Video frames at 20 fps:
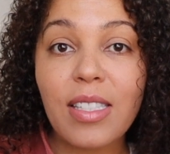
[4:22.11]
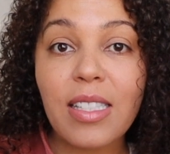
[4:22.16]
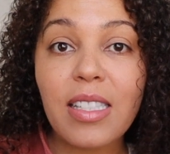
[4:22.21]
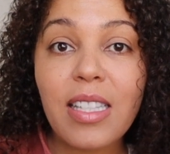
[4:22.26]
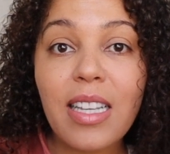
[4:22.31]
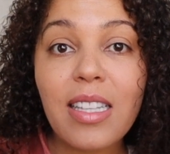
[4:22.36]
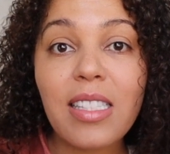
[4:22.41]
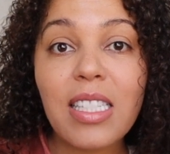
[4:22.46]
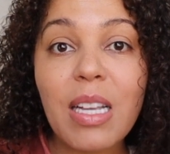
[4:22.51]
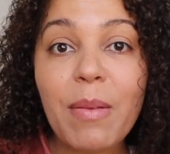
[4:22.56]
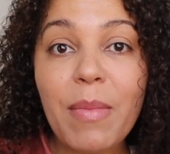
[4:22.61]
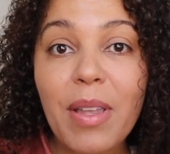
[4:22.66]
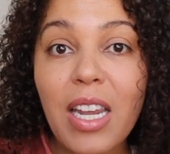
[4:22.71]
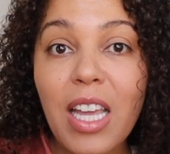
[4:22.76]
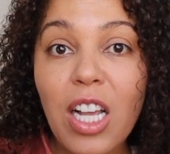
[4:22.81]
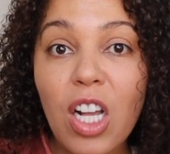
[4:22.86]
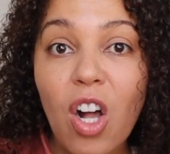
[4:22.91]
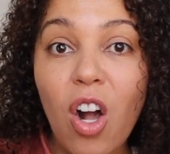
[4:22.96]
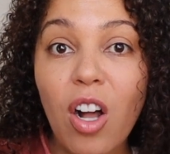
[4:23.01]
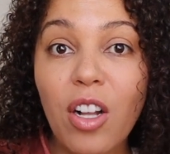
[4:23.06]

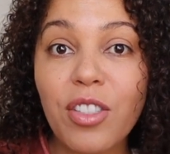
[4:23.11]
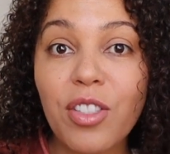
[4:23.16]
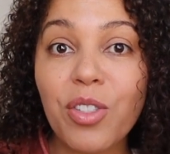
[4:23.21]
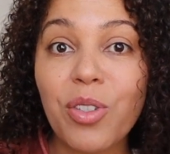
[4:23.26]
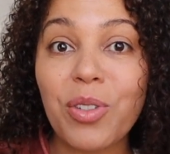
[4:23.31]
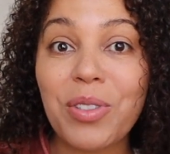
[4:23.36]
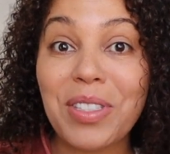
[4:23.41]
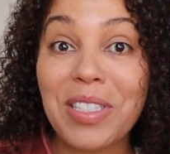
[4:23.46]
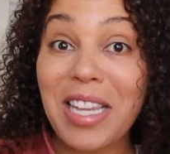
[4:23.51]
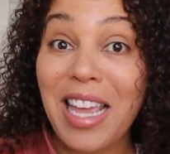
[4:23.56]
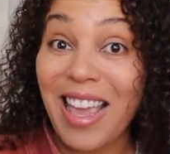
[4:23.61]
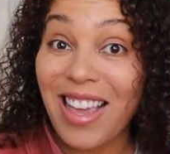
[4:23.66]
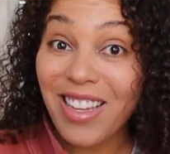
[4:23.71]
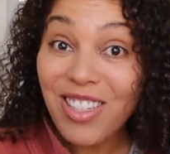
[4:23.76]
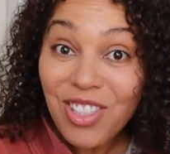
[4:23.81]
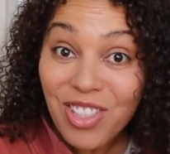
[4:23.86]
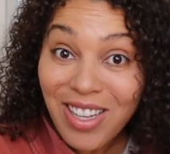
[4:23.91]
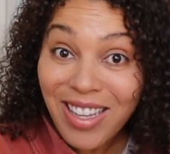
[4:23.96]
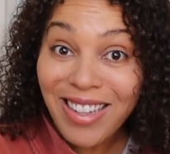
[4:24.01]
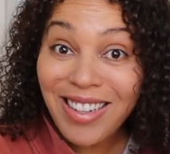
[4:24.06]
60-minute
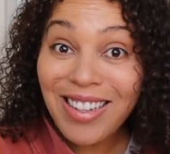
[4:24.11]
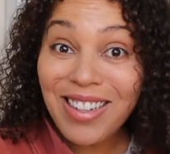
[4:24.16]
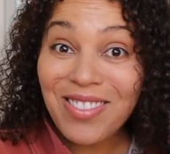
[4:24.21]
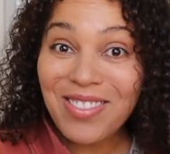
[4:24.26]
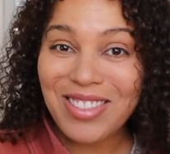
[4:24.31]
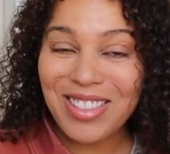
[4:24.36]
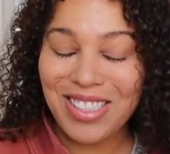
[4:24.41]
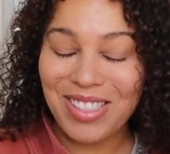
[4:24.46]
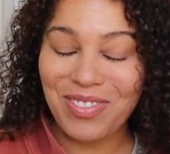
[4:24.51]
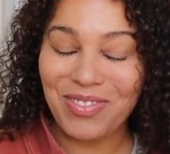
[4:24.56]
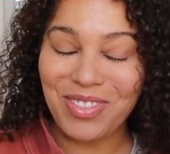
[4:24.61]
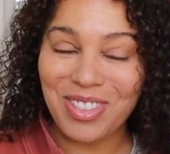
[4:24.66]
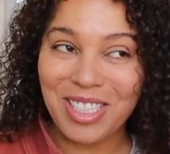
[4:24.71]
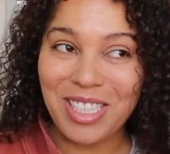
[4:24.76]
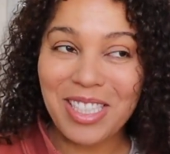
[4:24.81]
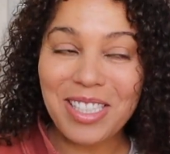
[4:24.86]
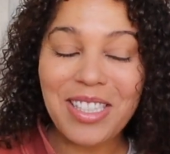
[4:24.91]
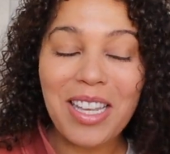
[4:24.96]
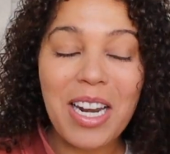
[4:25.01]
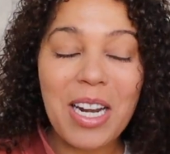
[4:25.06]
consultation, which I'm
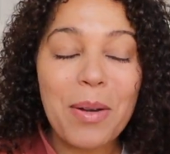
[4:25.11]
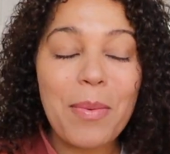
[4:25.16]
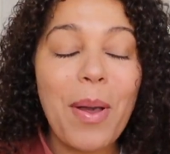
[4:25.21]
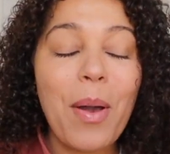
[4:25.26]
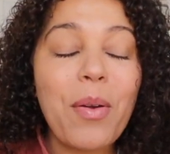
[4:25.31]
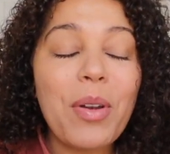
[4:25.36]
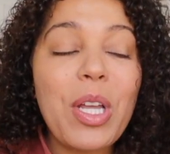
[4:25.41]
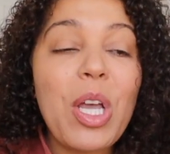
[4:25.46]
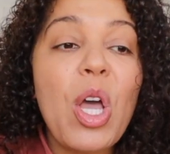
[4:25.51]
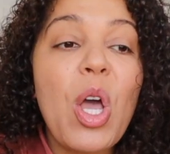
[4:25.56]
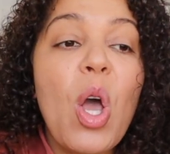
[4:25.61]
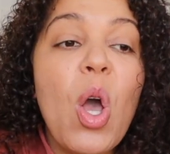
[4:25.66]
very excited about,